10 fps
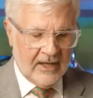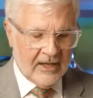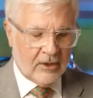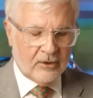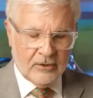
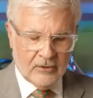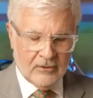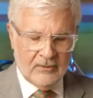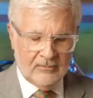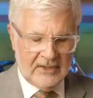at our
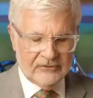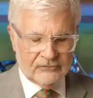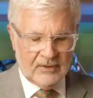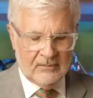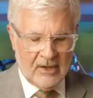current
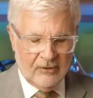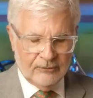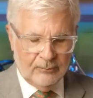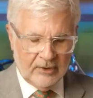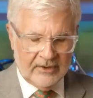mainstream
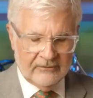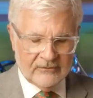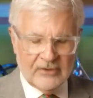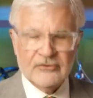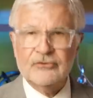health
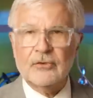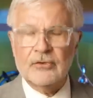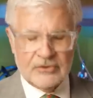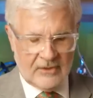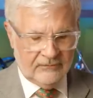beliefs in
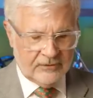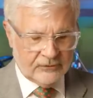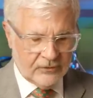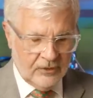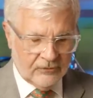search of the
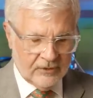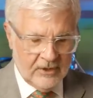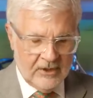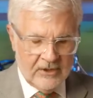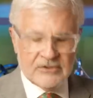truth.
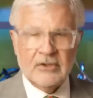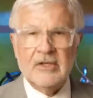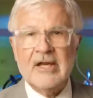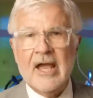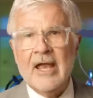So
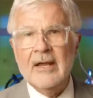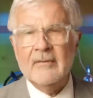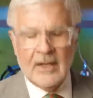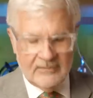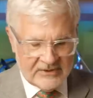
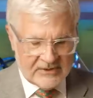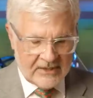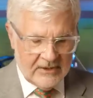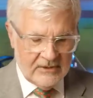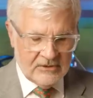today, I'm
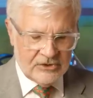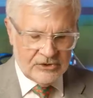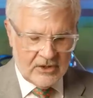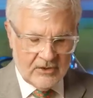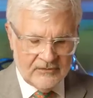excited to
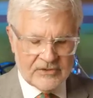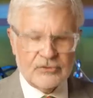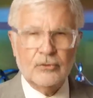share this